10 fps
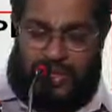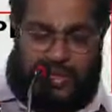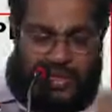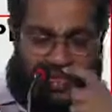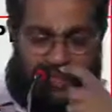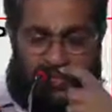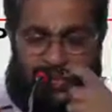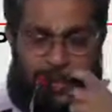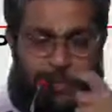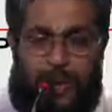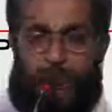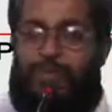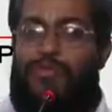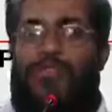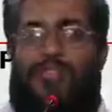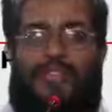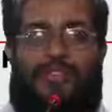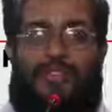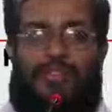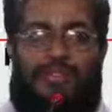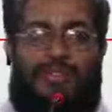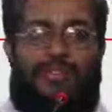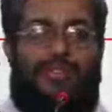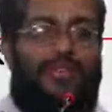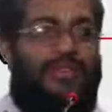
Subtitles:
DCF is equal to 6 crores.